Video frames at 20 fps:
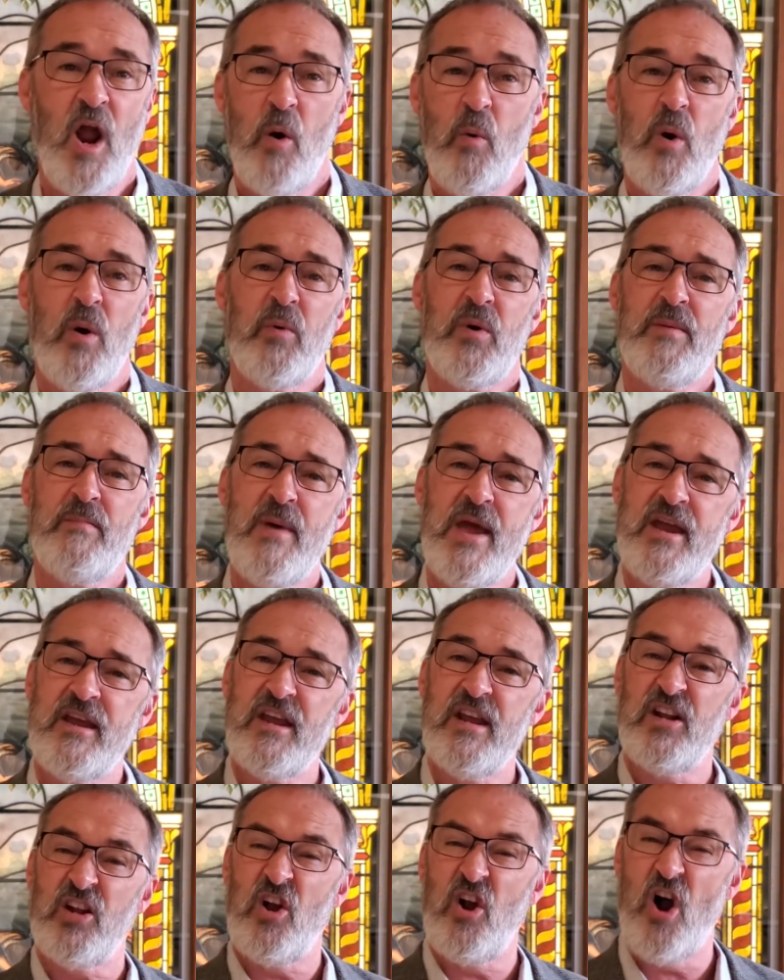where we make
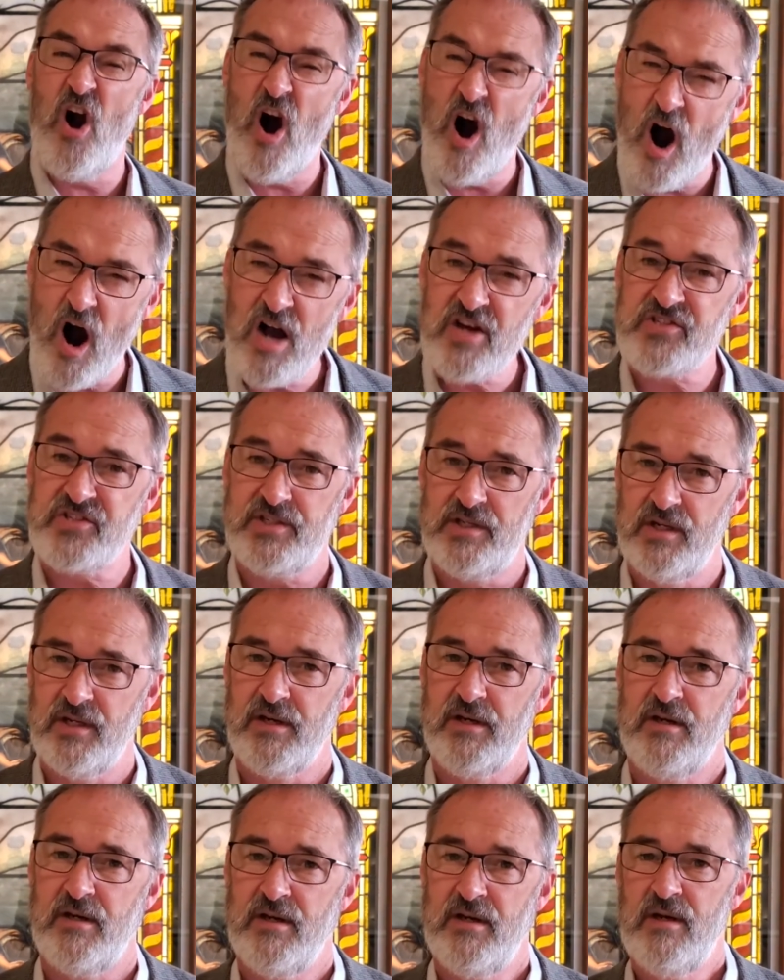it
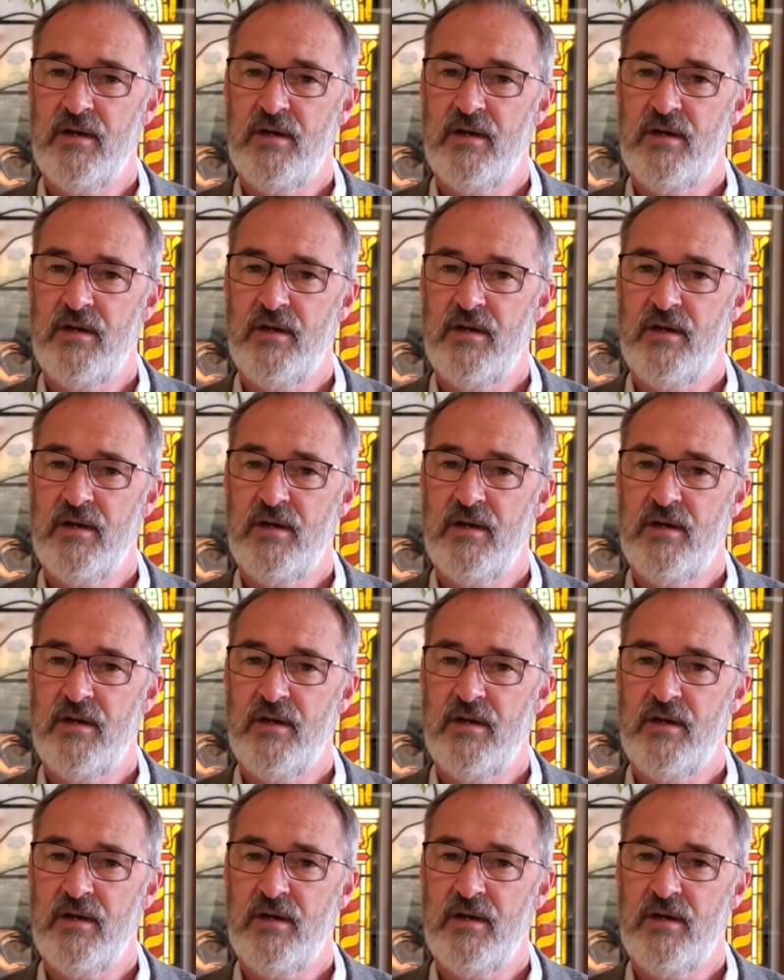costly,